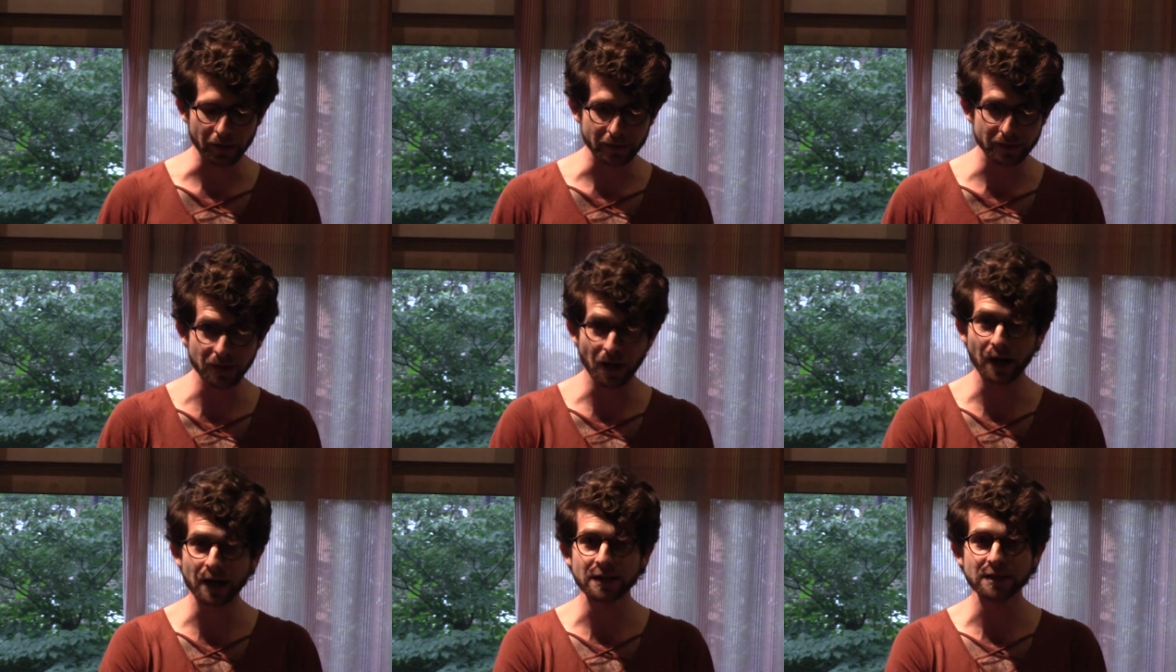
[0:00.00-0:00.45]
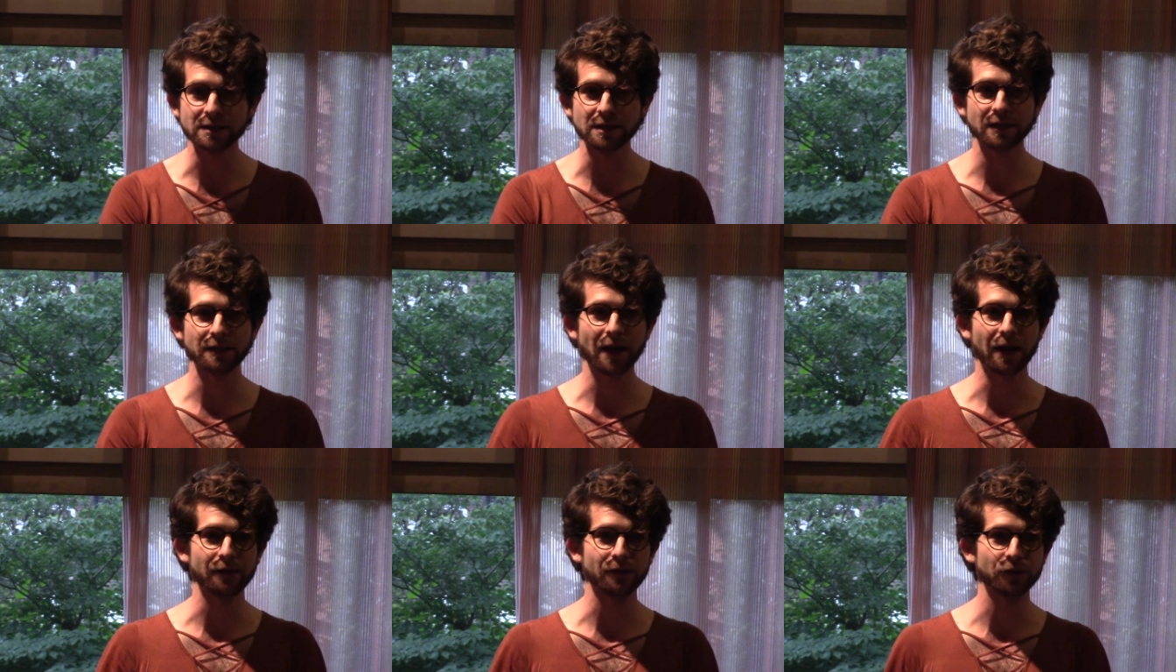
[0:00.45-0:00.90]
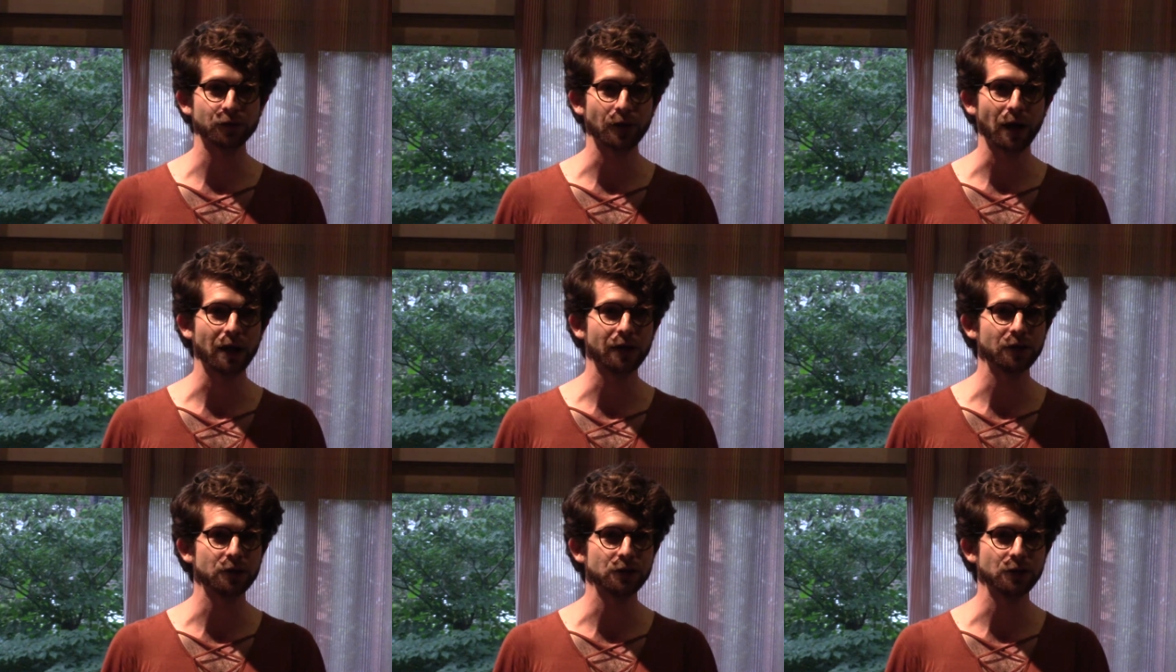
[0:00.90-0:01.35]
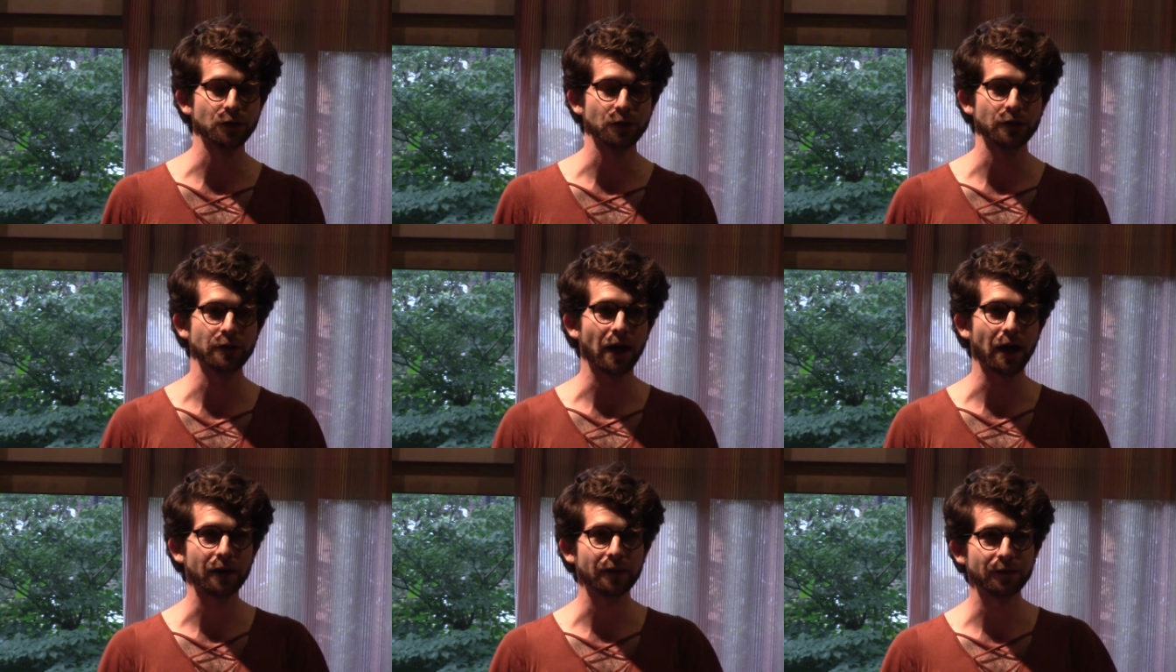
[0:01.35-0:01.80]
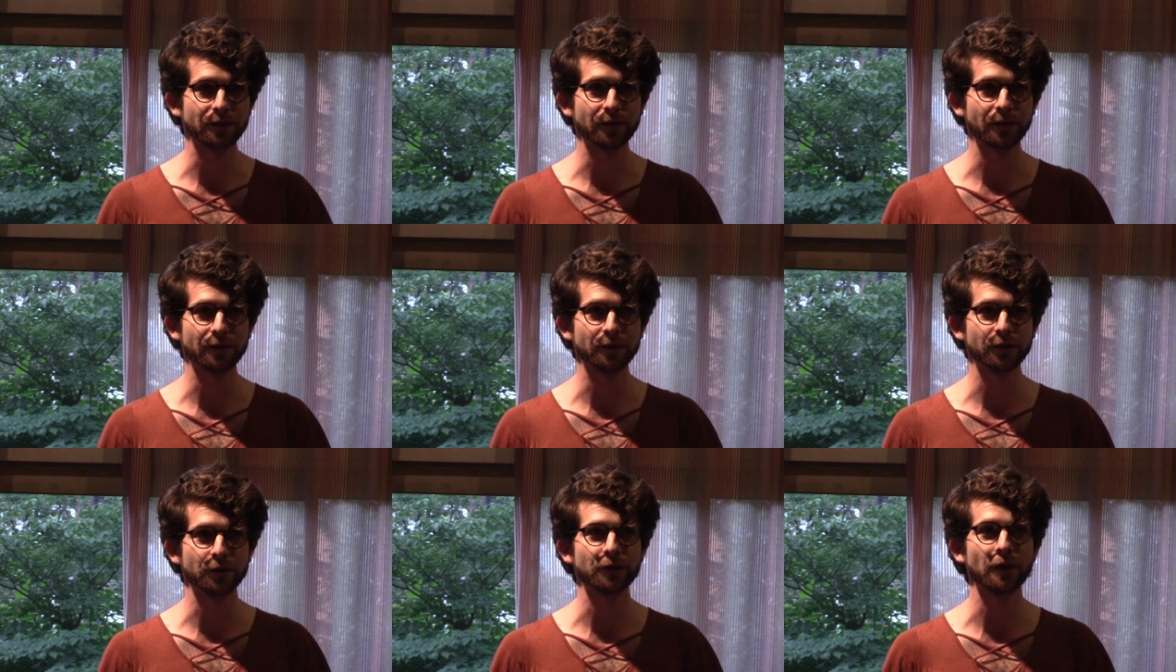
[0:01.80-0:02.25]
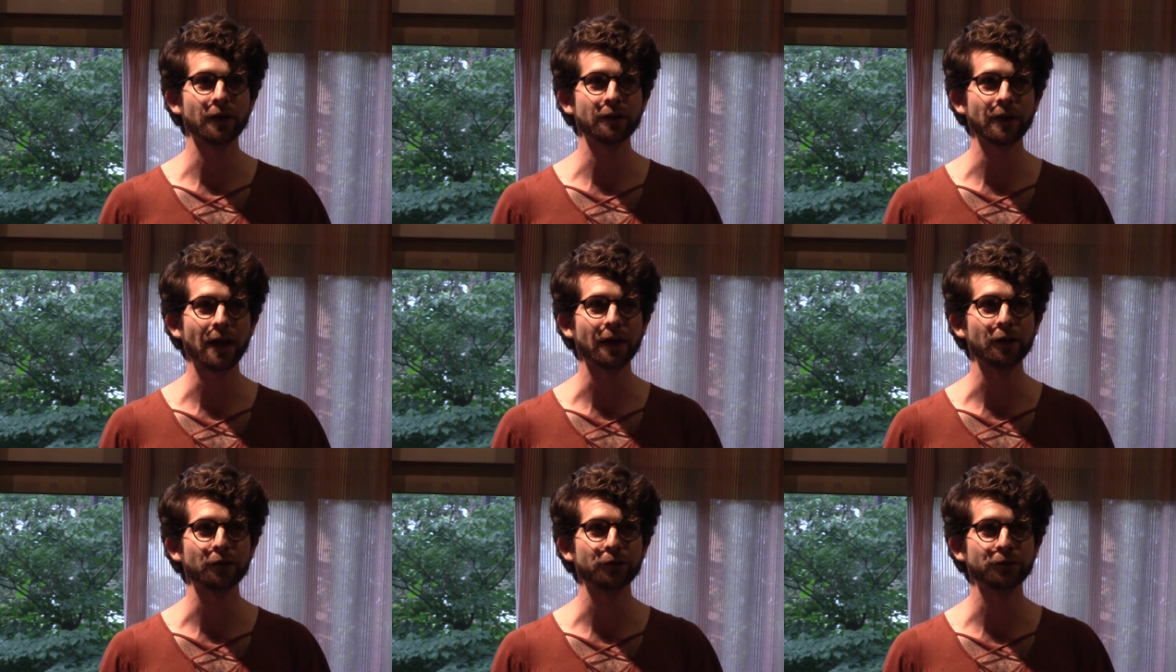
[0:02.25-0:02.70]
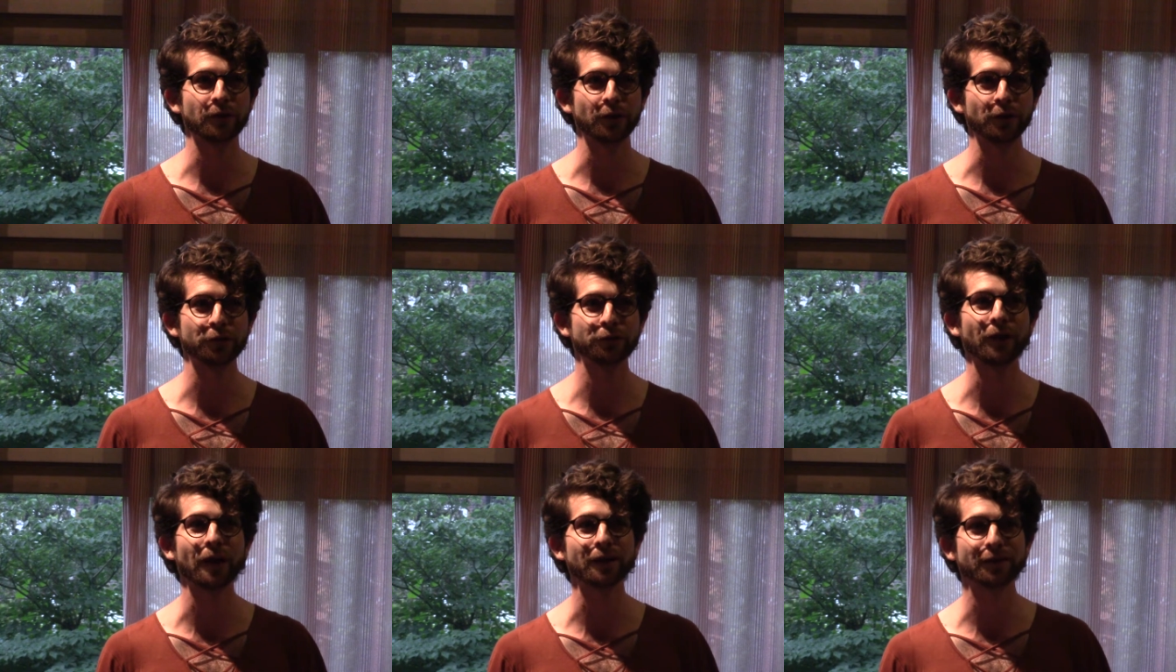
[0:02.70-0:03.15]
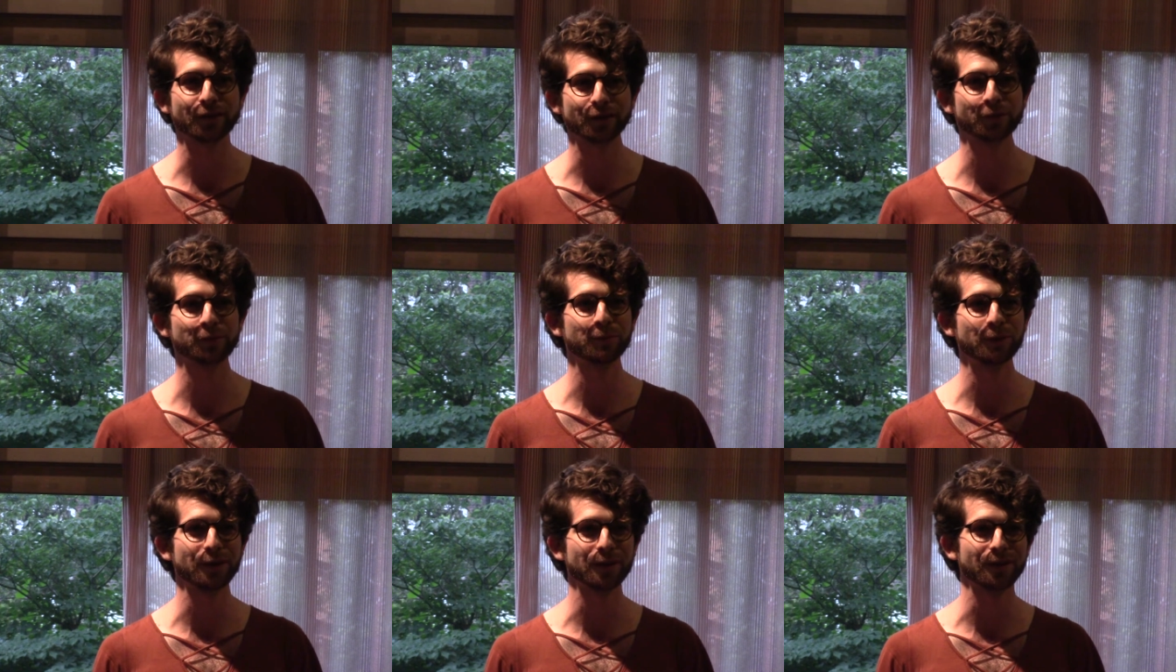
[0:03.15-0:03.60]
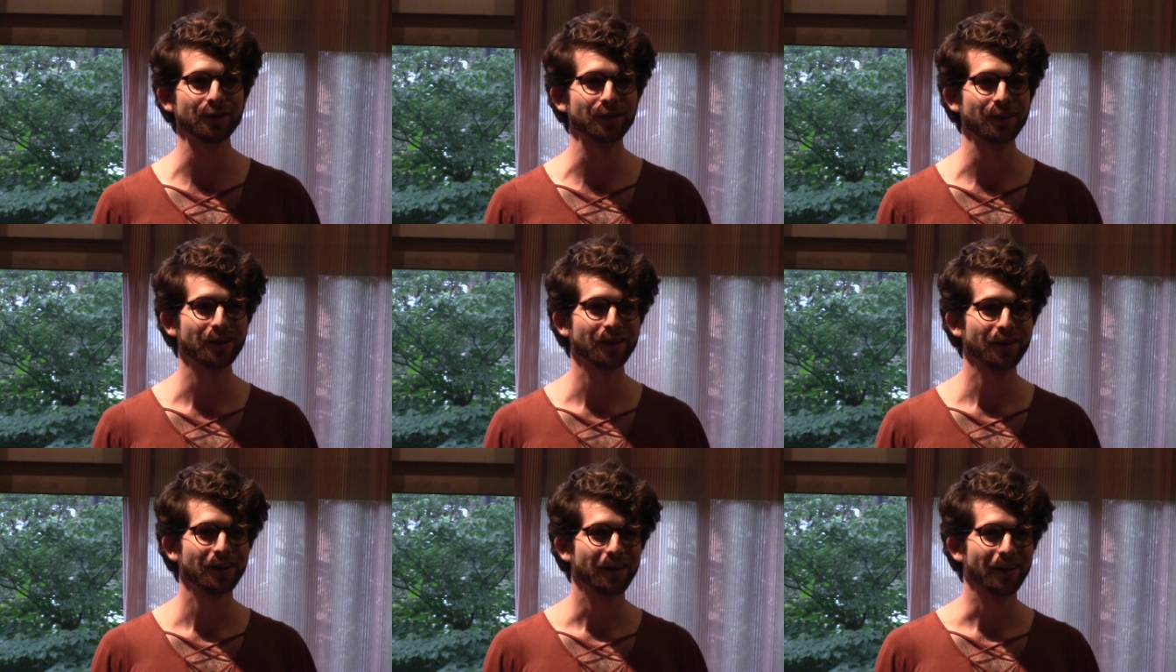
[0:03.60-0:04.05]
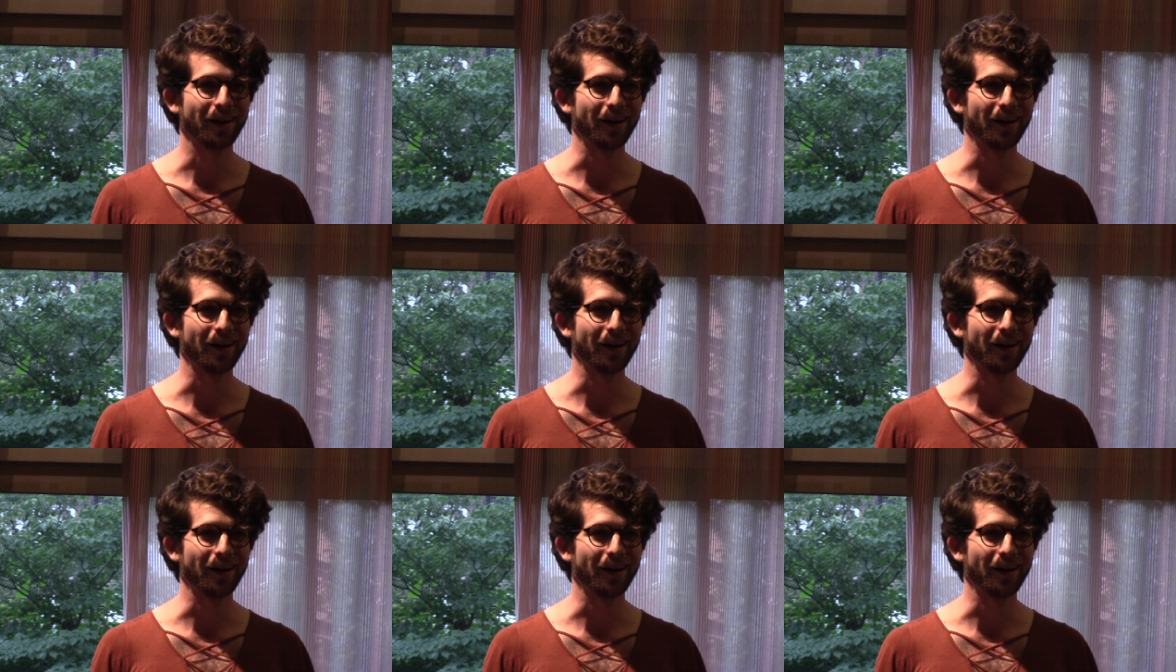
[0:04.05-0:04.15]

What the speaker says: signs that strategy or that effect has been